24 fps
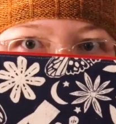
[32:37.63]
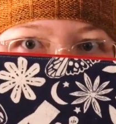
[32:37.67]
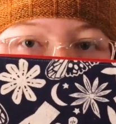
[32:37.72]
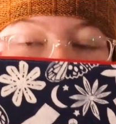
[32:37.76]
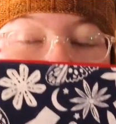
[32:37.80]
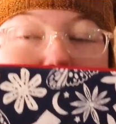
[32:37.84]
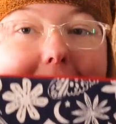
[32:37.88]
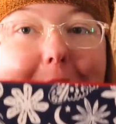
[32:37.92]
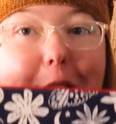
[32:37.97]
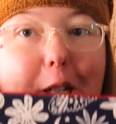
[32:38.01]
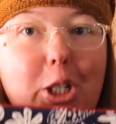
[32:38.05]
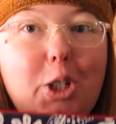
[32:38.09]

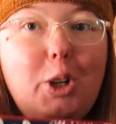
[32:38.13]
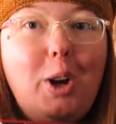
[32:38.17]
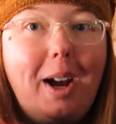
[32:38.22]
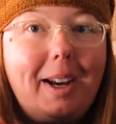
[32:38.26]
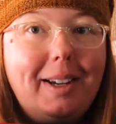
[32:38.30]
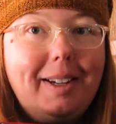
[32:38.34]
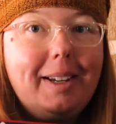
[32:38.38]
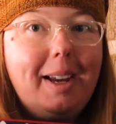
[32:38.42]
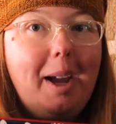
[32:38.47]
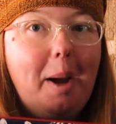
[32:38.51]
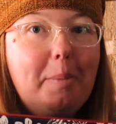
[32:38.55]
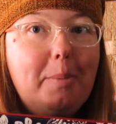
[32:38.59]
I actually
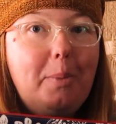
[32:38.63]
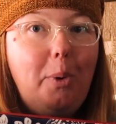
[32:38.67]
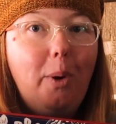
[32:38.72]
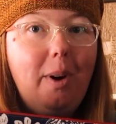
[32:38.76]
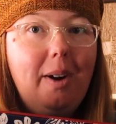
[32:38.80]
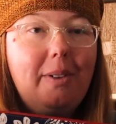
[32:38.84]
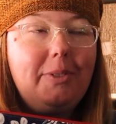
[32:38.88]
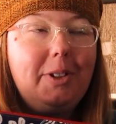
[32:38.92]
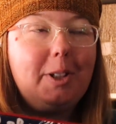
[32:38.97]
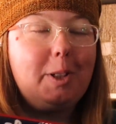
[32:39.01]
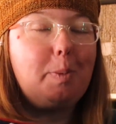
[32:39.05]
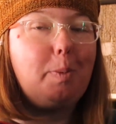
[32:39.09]
tried to get more
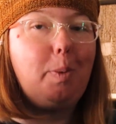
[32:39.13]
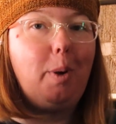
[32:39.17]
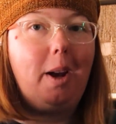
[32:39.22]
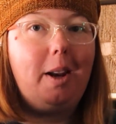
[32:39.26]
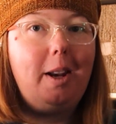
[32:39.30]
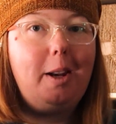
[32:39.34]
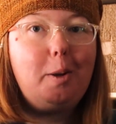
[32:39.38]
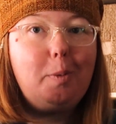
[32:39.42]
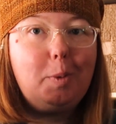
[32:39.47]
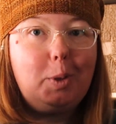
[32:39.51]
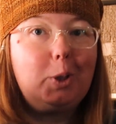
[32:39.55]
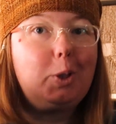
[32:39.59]
of this print
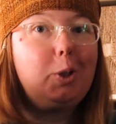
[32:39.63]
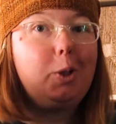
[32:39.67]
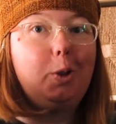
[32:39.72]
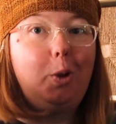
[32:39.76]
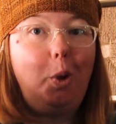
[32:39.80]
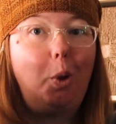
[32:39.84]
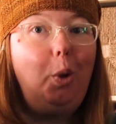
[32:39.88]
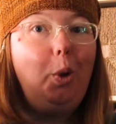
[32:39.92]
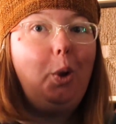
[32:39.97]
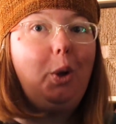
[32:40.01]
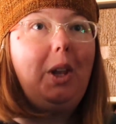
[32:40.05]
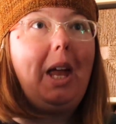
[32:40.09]
and it was
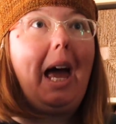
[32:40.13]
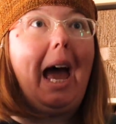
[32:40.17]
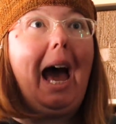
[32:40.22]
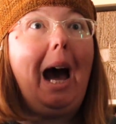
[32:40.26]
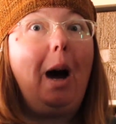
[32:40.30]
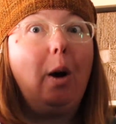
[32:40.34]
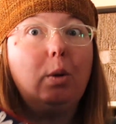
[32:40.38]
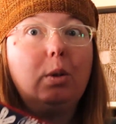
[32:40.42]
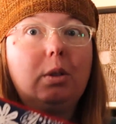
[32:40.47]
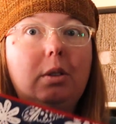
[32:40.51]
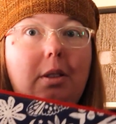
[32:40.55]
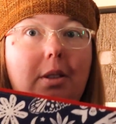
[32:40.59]
sold
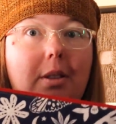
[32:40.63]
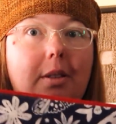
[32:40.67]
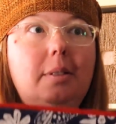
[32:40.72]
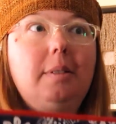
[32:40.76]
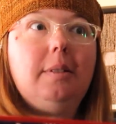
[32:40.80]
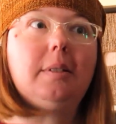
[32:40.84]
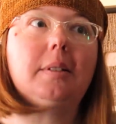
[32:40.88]
out.